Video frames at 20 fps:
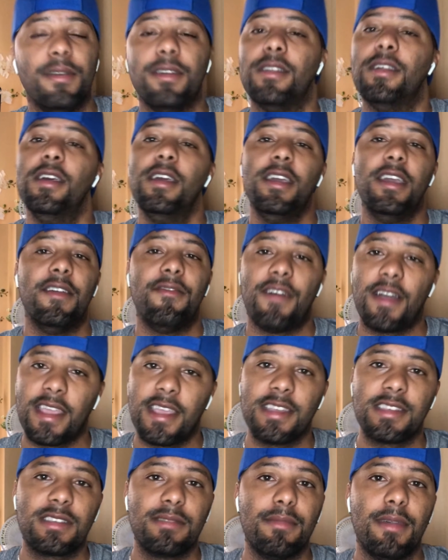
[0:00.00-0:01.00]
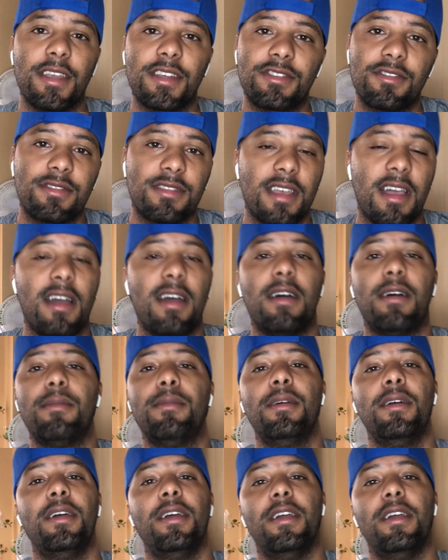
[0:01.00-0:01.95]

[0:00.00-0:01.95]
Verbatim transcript: And if I get some extra time,